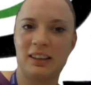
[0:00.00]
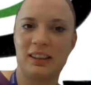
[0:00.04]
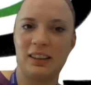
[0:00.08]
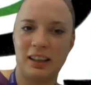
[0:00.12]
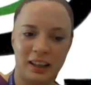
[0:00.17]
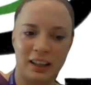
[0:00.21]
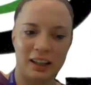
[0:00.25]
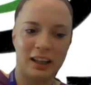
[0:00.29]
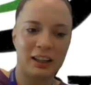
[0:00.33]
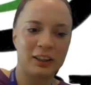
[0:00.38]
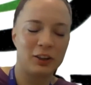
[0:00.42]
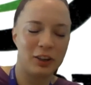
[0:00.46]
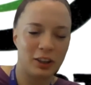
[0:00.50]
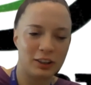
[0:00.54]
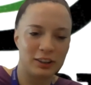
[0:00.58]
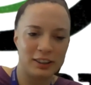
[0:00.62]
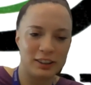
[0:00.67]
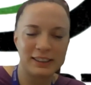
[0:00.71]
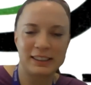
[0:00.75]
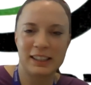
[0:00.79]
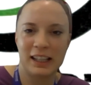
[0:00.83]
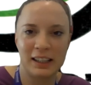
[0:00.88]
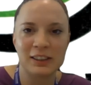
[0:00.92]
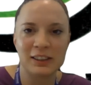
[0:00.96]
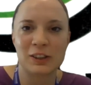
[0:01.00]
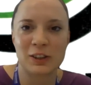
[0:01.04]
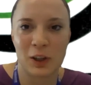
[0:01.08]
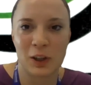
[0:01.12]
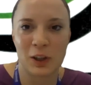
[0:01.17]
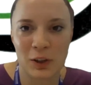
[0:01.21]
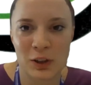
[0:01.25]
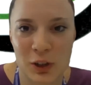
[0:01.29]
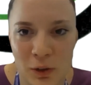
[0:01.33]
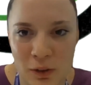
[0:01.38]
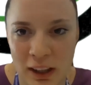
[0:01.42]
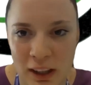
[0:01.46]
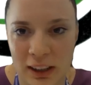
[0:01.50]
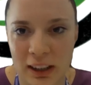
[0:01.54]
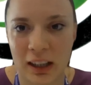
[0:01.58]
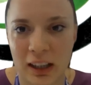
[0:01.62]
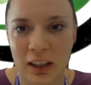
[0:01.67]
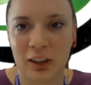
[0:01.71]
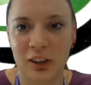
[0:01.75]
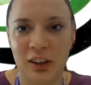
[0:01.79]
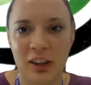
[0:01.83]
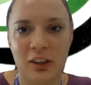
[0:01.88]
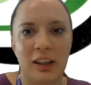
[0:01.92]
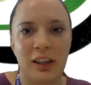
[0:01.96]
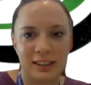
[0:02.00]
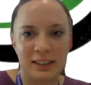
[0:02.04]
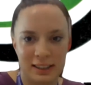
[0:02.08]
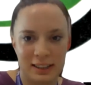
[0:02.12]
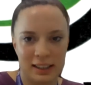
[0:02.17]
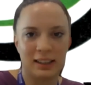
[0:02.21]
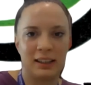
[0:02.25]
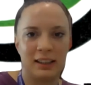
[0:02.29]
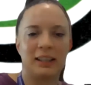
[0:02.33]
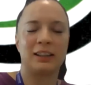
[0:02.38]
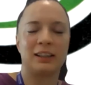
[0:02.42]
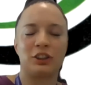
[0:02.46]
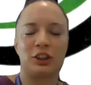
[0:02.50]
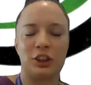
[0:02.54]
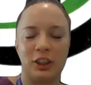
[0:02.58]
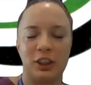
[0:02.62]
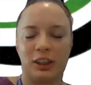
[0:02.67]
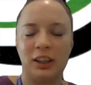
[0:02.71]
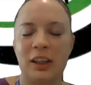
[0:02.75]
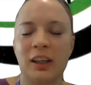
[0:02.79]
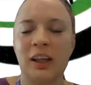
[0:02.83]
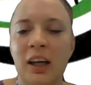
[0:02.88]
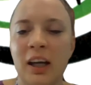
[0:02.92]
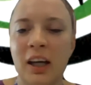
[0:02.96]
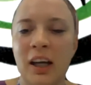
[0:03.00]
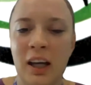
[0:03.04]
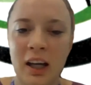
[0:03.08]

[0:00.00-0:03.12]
I got the sense also when Eleanor said that she